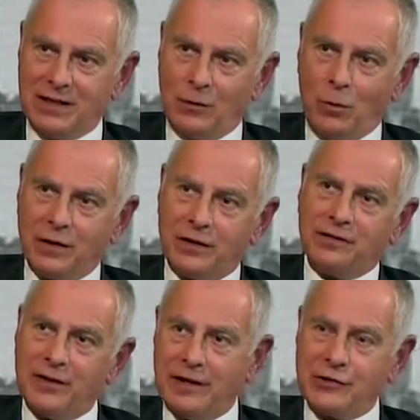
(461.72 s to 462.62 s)
What are the
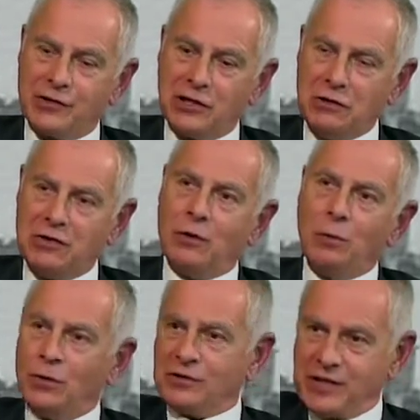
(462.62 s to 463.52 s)
things that you don't
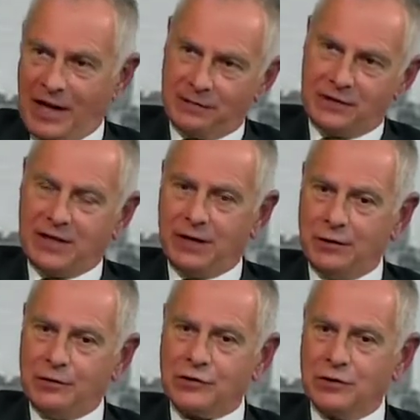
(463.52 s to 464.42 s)
want to have to
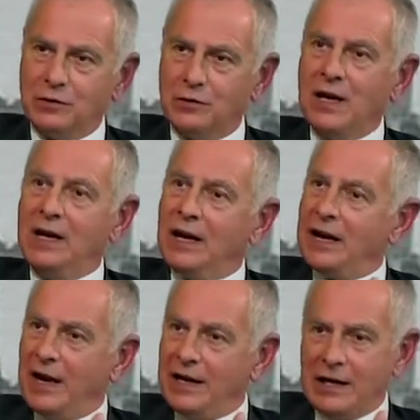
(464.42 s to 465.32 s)
go to
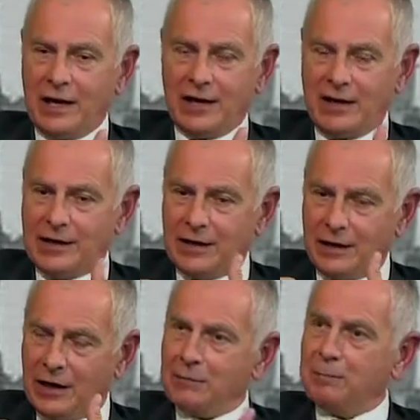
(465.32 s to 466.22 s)

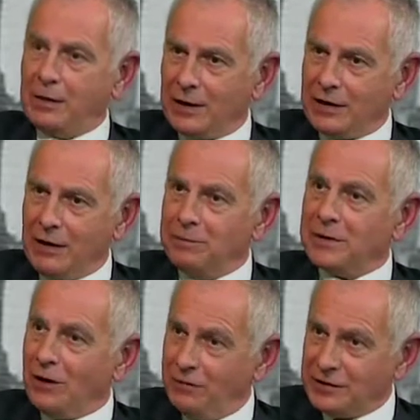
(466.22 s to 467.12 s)
a
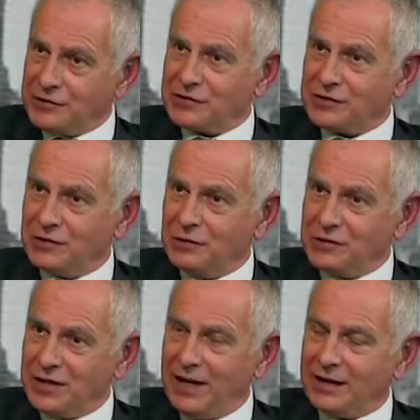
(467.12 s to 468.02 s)
government office to
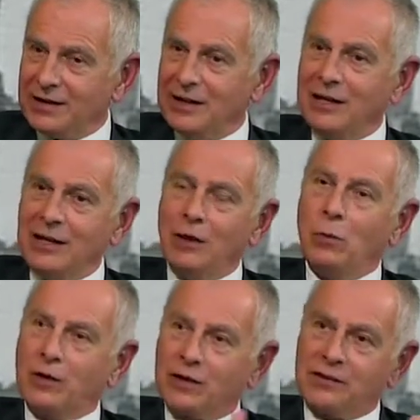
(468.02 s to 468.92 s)
get? You know,
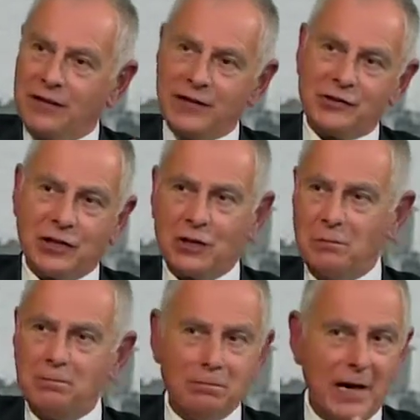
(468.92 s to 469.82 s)
what are the things that
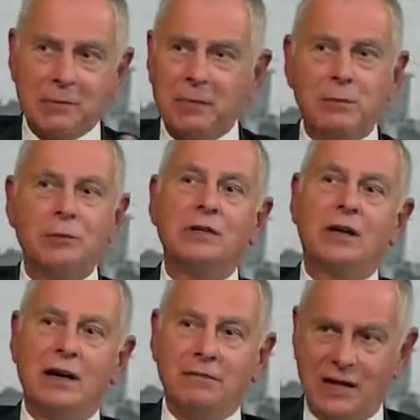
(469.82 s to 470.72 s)
can make people's
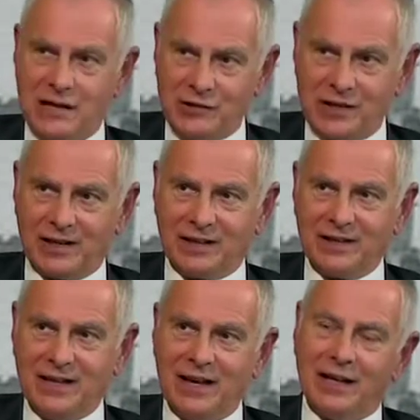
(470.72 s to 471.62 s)
life easier?
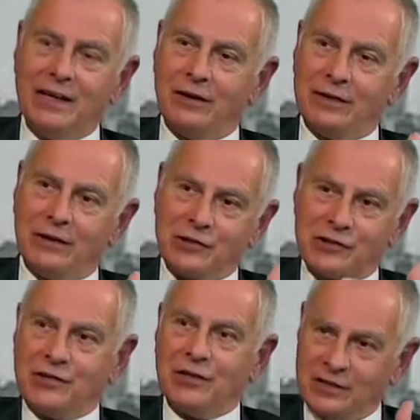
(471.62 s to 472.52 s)
And there are
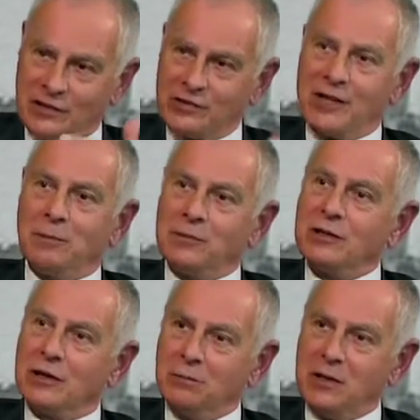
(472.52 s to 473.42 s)
certain steps
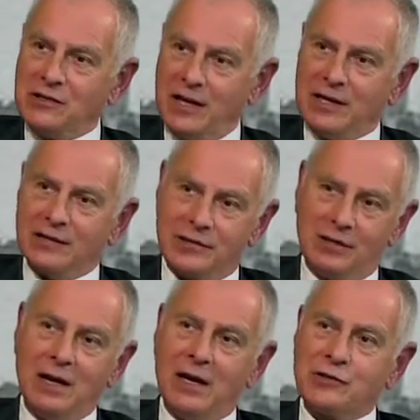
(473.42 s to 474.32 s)
that can be taken.
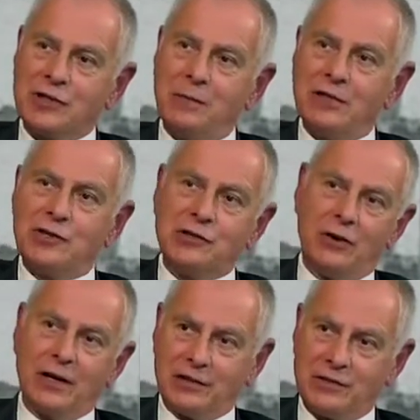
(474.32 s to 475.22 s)
So some of this is
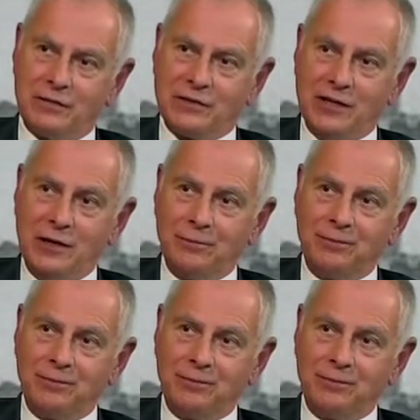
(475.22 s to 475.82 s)
connectivity.